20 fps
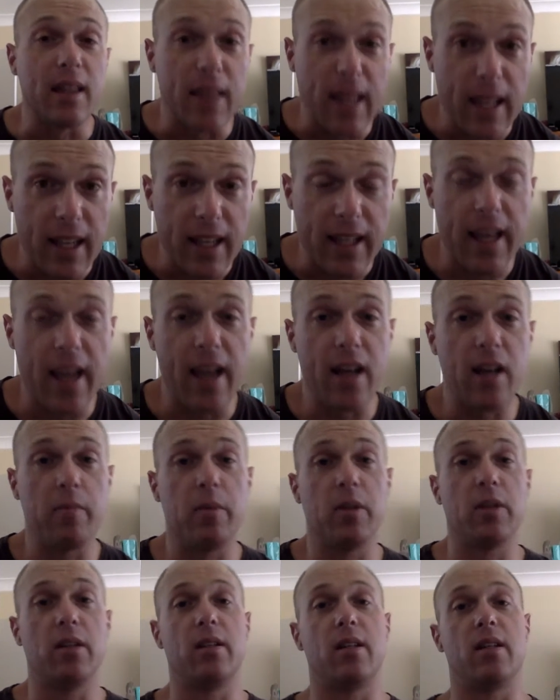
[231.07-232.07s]
The
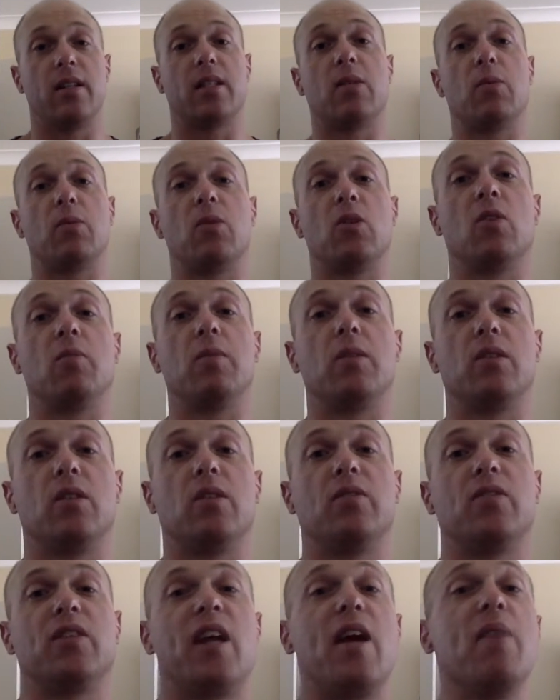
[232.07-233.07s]
accountability that someone like
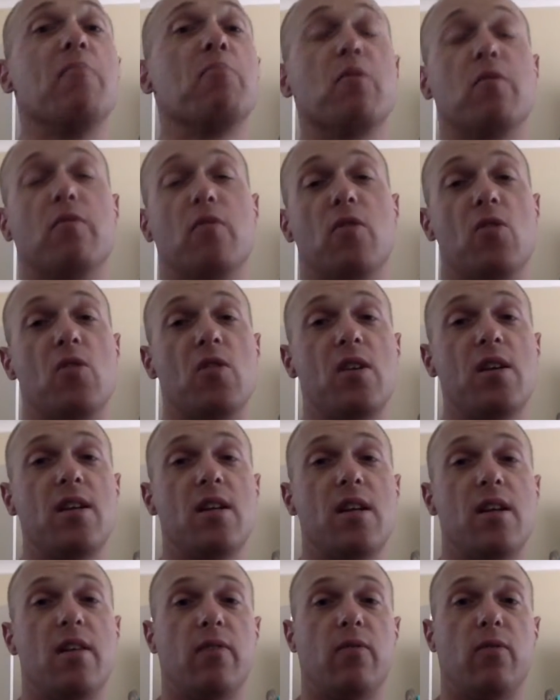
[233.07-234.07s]
myself can
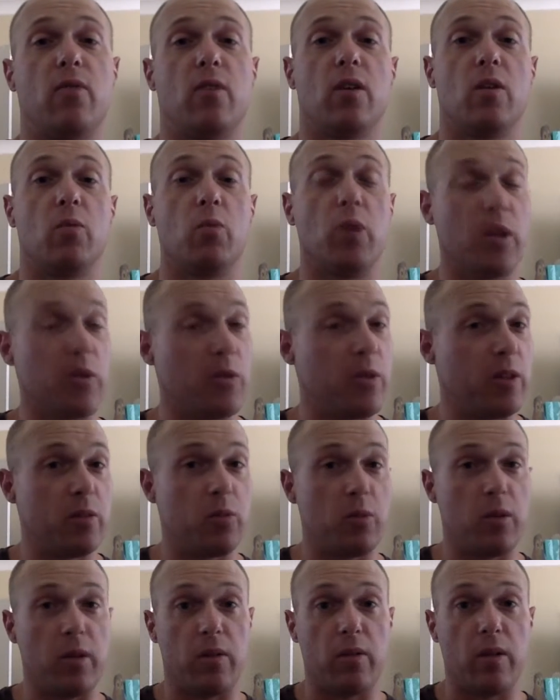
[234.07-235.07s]
provide, for whether
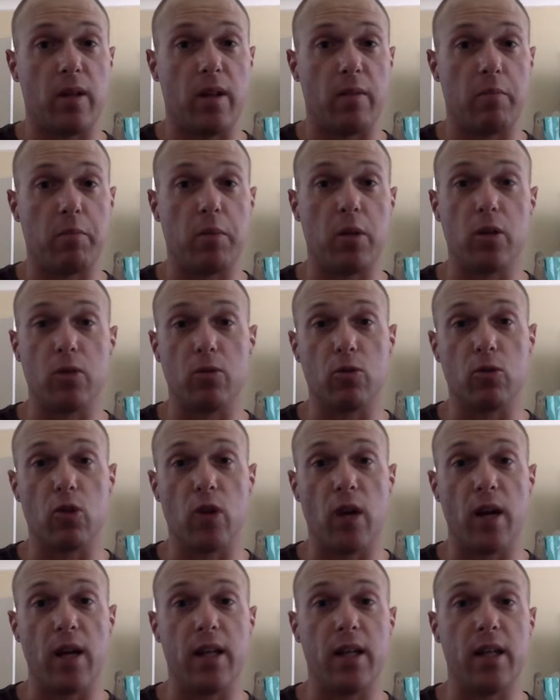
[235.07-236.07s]
it's in the personal
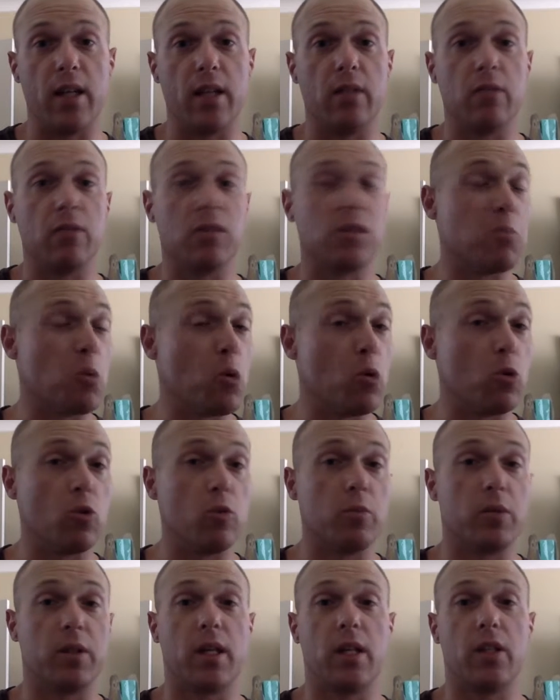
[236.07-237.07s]
training, small
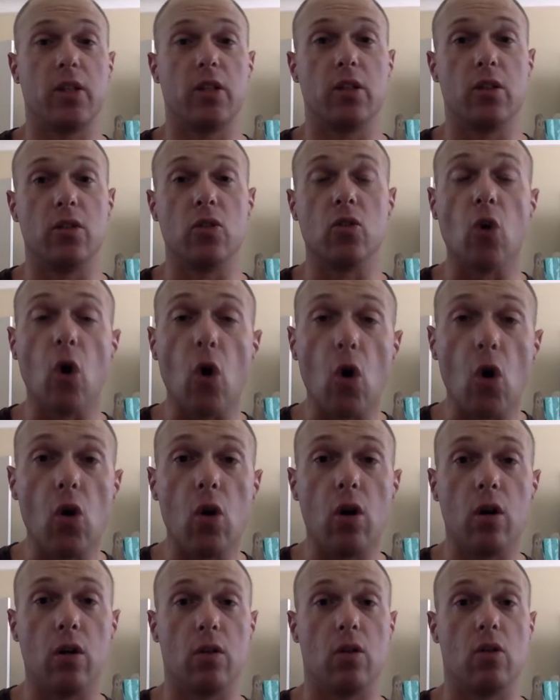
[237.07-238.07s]
group sessions,
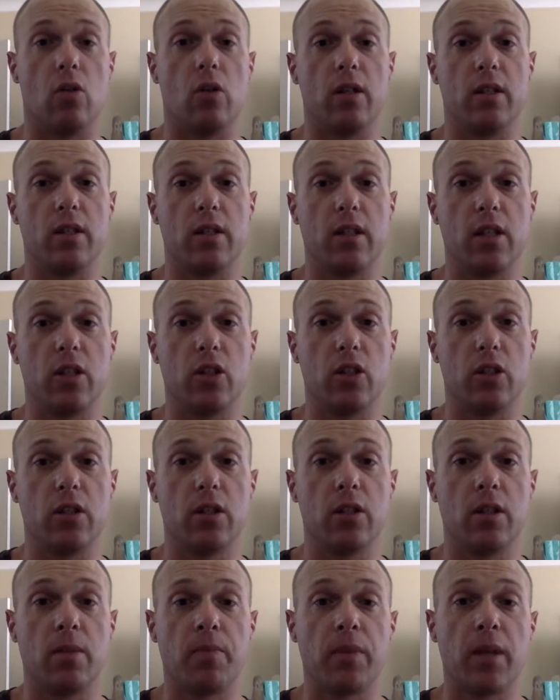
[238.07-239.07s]
or online
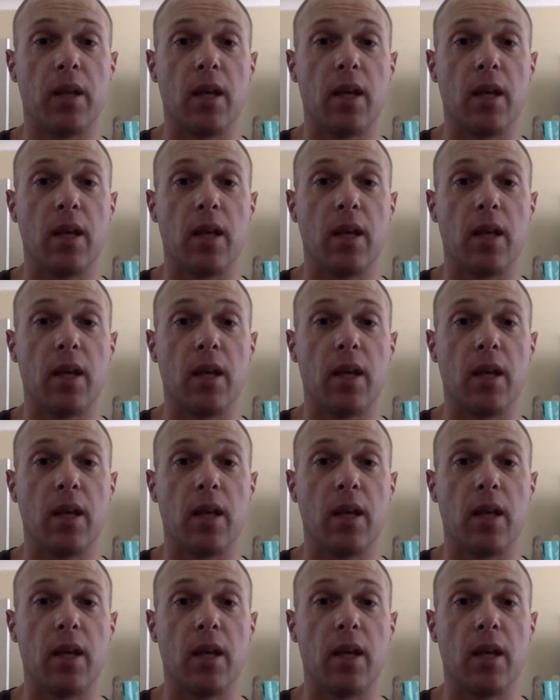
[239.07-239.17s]
sessions,